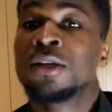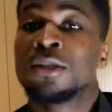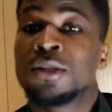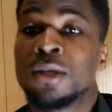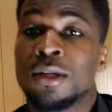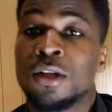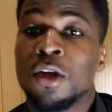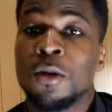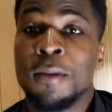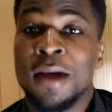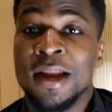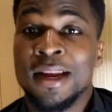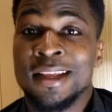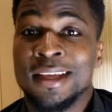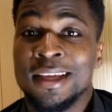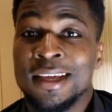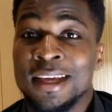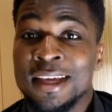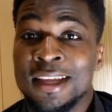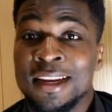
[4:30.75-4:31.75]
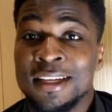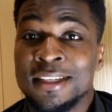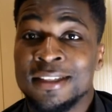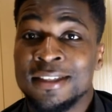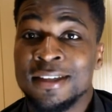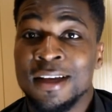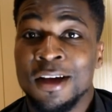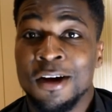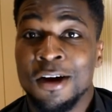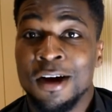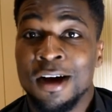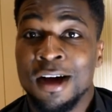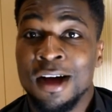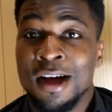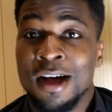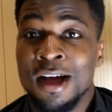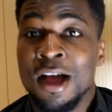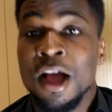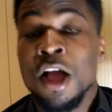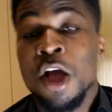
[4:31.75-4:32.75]
So normally in a cell,
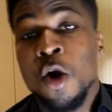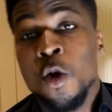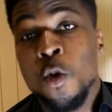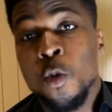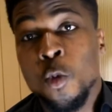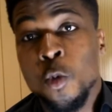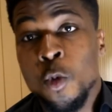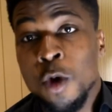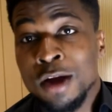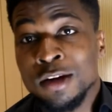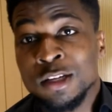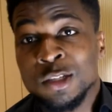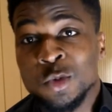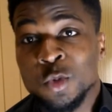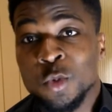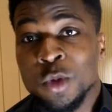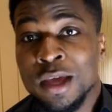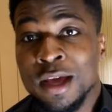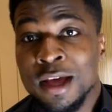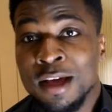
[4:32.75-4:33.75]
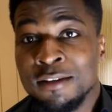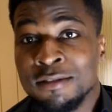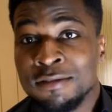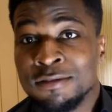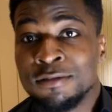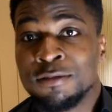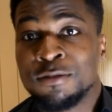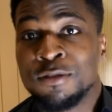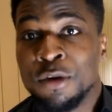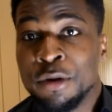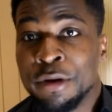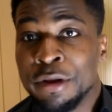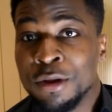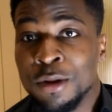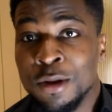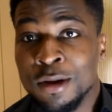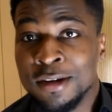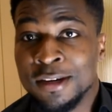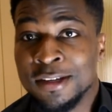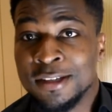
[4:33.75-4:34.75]
once we have
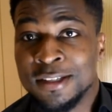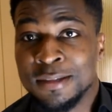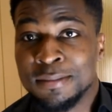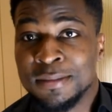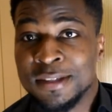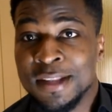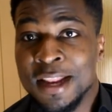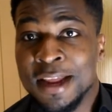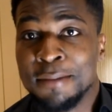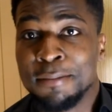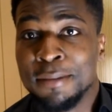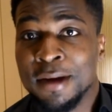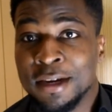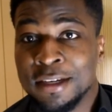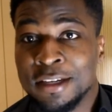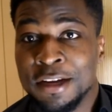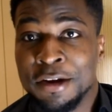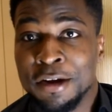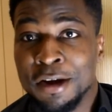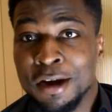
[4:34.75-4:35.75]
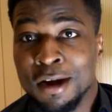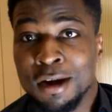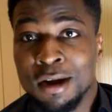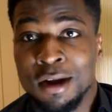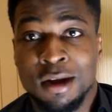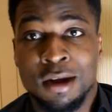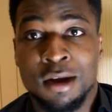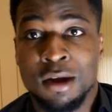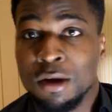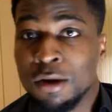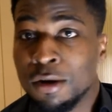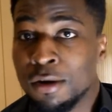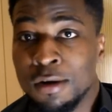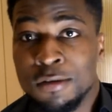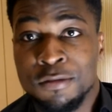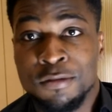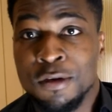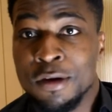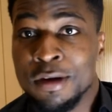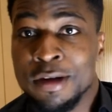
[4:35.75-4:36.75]
foreign organisms like bacteria
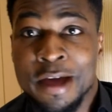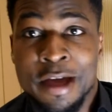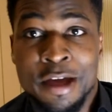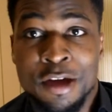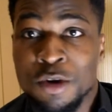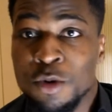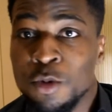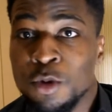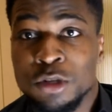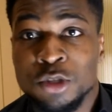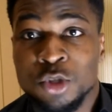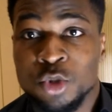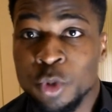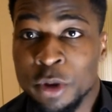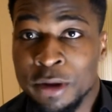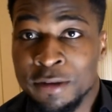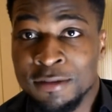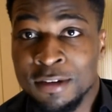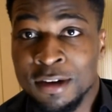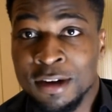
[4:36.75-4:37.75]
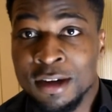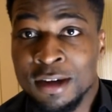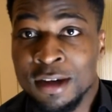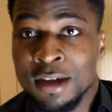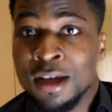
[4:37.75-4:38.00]
or fungi or whatsoever,